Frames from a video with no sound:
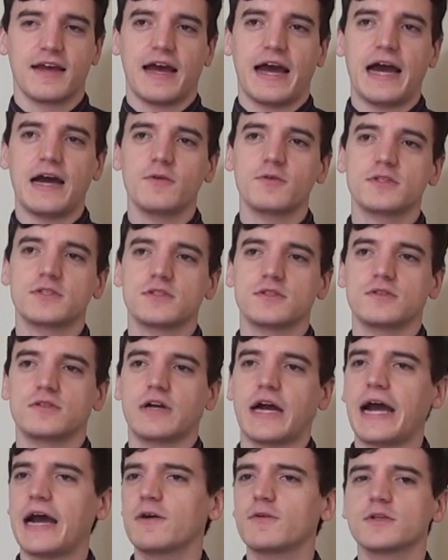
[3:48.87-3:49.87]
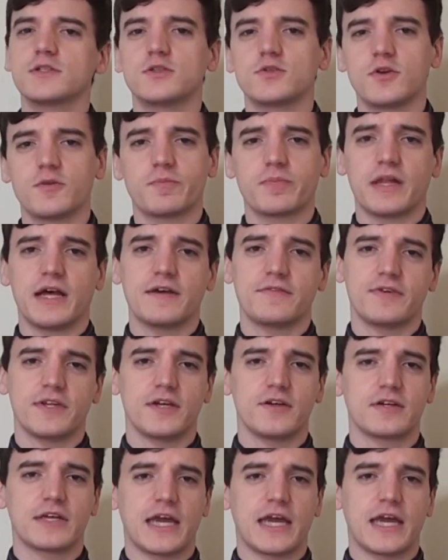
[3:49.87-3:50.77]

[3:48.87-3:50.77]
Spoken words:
how would you apply video